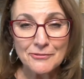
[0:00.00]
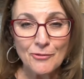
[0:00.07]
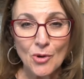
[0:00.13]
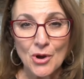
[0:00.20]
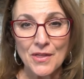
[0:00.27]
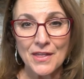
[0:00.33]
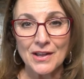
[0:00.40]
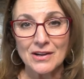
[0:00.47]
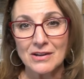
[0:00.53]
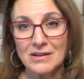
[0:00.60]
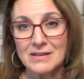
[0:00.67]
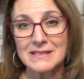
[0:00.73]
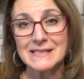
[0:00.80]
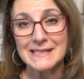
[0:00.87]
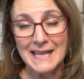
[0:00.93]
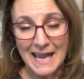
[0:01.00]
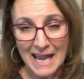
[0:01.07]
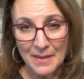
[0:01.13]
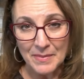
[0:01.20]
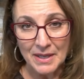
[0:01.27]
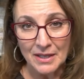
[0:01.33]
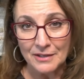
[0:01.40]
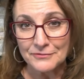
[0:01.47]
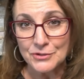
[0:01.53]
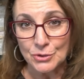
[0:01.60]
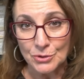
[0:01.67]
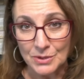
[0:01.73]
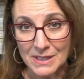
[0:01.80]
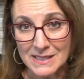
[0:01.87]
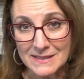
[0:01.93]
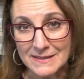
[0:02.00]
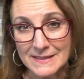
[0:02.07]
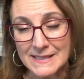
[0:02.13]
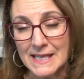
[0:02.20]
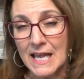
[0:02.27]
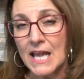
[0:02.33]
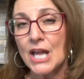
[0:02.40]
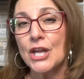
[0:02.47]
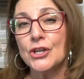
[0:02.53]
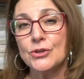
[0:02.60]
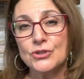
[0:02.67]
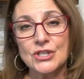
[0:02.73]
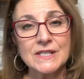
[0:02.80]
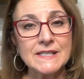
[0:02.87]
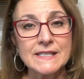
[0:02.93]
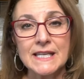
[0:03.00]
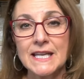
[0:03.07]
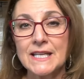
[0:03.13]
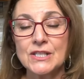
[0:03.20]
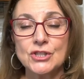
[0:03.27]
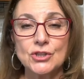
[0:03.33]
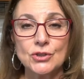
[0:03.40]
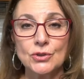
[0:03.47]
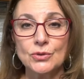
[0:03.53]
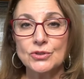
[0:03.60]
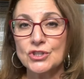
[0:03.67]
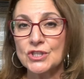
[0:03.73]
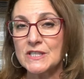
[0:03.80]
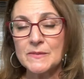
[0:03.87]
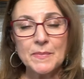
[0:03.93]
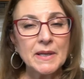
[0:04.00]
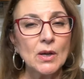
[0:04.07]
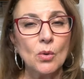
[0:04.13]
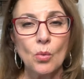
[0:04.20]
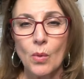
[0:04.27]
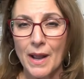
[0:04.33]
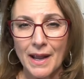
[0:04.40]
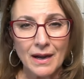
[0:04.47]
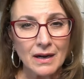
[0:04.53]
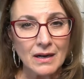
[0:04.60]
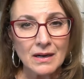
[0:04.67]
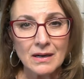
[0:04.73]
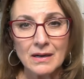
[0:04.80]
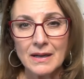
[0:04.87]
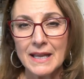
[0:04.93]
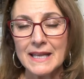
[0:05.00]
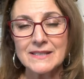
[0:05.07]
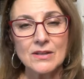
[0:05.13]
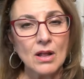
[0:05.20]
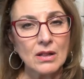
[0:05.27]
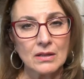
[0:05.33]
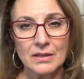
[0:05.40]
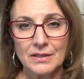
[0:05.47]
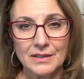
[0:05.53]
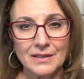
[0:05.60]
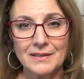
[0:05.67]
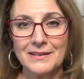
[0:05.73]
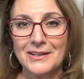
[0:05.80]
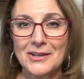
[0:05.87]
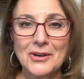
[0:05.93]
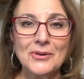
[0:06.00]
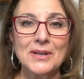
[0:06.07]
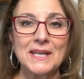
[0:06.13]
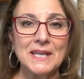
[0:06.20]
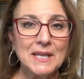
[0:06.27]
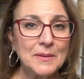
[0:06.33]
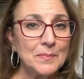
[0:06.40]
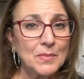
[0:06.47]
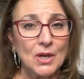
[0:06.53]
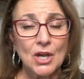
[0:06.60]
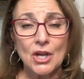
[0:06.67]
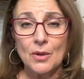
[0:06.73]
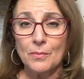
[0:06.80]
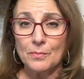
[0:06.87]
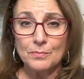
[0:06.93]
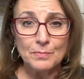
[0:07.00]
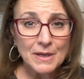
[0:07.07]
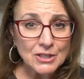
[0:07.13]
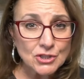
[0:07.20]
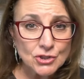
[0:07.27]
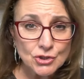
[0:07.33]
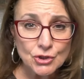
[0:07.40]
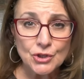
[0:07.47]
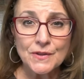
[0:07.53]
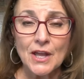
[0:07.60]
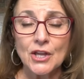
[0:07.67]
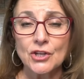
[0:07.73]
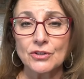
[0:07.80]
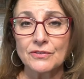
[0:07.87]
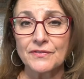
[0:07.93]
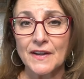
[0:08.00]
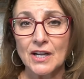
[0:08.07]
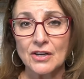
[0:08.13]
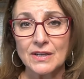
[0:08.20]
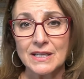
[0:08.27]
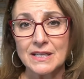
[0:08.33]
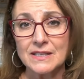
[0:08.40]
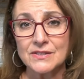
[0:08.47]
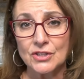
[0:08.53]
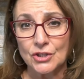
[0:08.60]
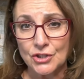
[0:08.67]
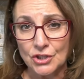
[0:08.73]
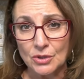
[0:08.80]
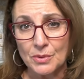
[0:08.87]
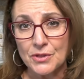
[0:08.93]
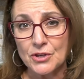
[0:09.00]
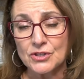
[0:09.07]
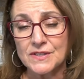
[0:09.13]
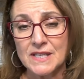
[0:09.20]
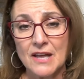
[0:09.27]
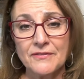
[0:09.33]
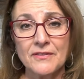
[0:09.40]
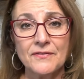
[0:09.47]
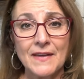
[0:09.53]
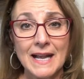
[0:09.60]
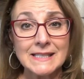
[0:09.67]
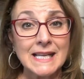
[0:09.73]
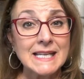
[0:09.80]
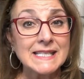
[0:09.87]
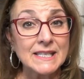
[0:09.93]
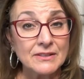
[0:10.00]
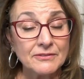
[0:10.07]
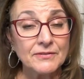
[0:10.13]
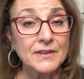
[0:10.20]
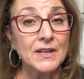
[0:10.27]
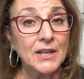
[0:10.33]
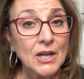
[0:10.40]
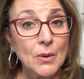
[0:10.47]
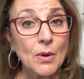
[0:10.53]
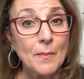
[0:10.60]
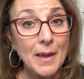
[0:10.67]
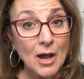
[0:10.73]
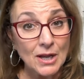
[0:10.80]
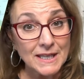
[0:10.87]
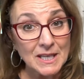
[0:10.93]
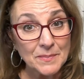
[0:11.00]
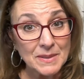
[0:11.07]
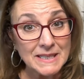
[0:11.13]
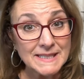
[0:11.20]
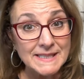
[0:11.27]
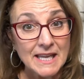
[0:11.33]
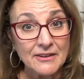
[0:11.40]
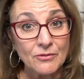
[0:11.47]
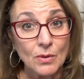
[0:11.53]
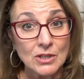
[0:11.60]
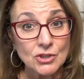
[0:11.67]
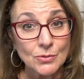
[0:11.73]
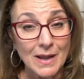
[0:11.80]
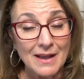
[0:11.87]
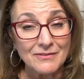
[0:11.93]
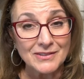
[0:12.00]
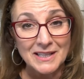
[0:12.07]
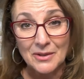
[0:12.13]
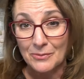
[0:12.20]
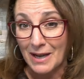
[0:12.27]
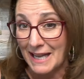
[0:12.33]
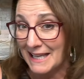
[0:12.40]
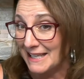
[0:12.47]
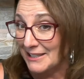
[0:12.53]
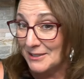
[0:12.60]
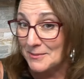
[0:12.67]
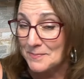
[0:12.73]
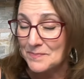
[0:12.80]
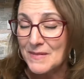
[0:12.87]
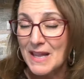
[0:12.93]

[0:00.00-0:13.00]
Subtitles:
for their scamming of tourists. You just need to just be aware. It's all good. Make sure that you're very secure with your stuff. In fact, I did a video about keeping safe while traveling right here.